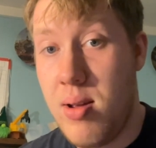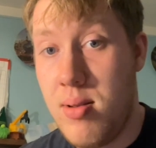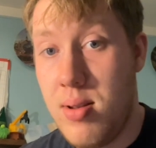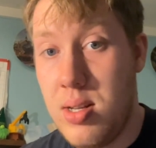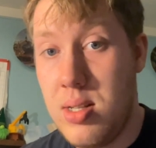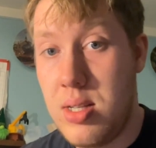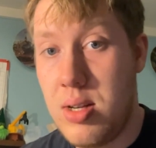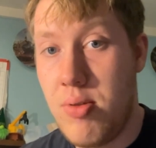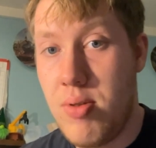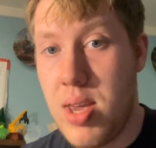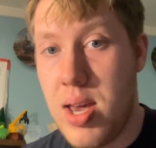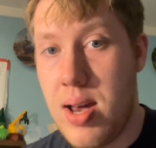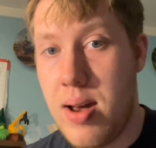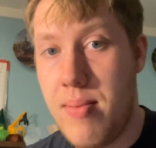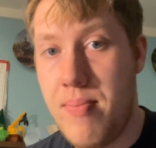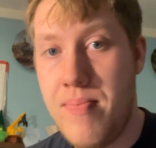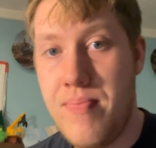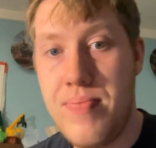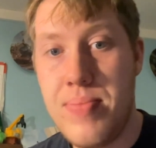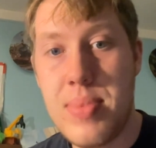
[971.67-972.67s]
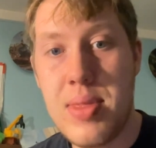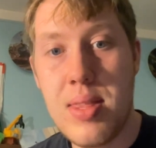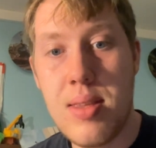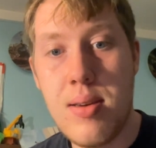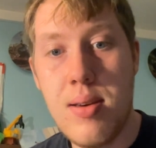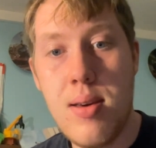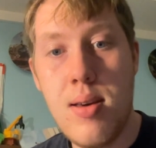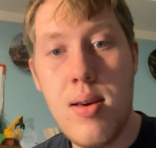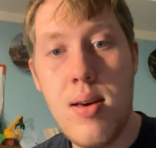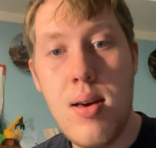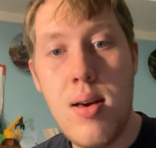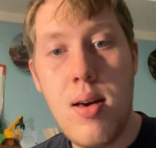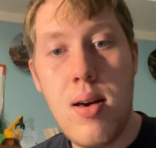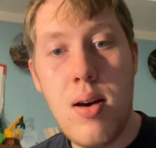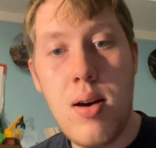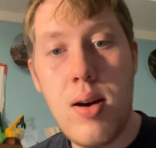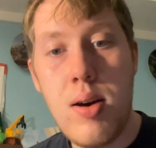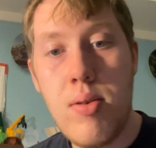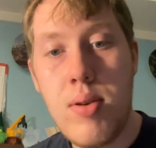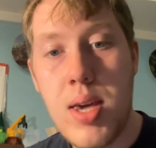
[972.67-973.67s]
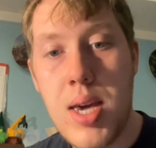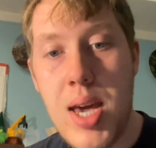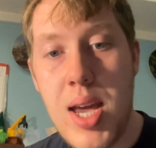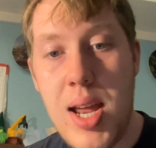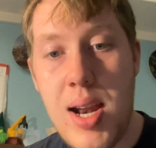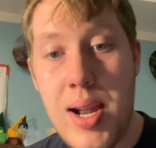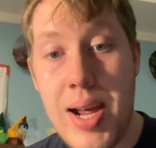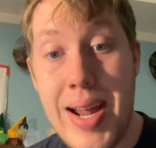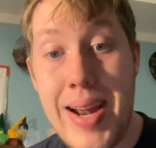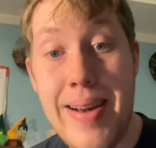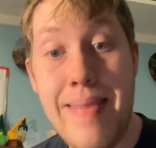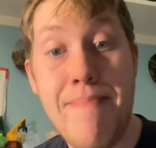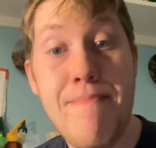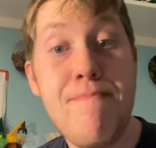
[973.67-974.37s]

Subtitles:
So yeah, okay then.